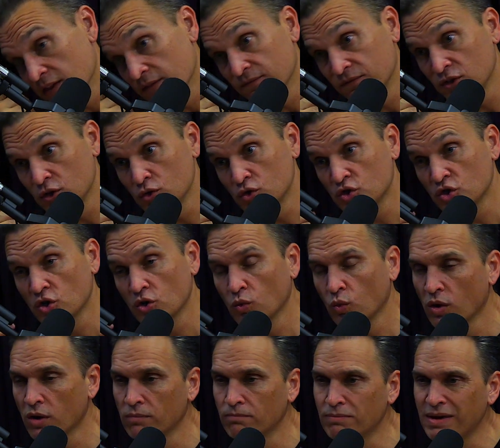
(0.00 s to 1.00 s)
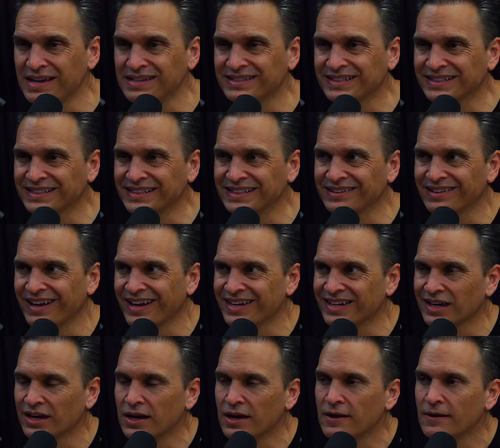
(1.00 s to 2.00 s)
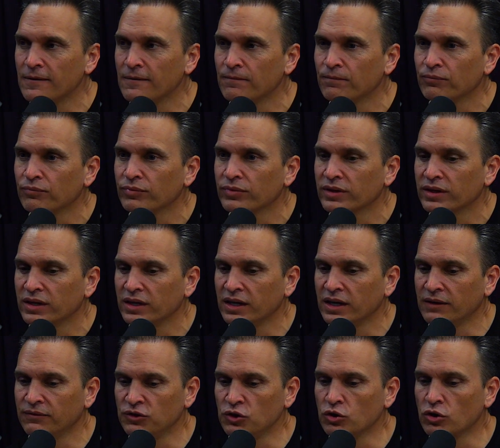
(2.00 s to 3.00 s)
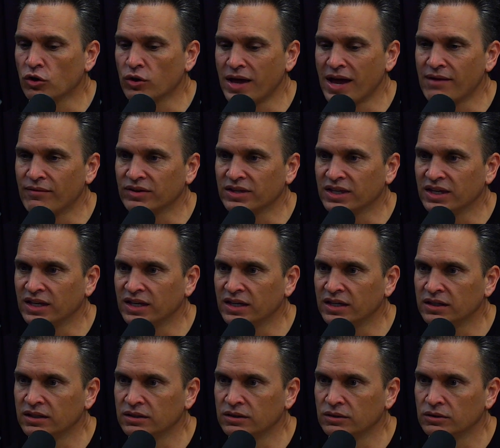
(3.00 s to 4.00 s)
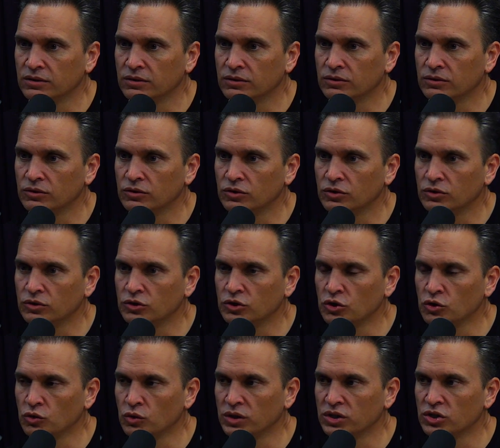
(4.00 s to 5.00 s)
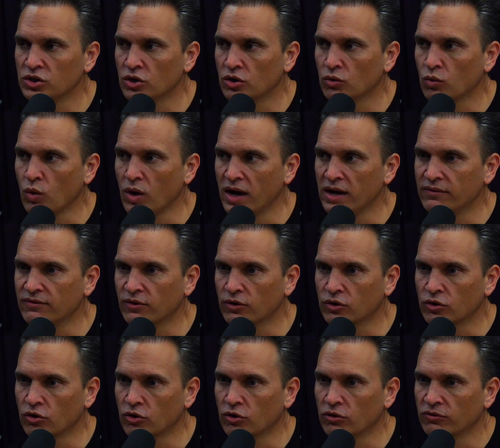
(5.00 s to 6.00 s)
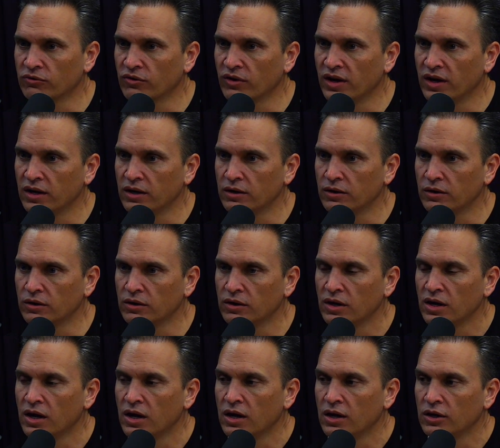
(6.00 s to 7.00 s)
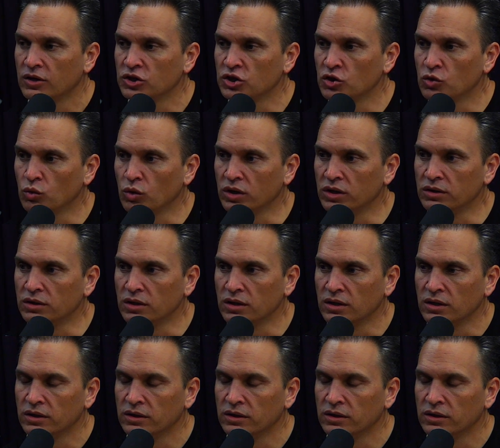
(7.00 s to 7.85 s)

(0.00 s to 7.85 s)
in the future where basically like, if you go to have a kid, you and your wife or girlfriend or you would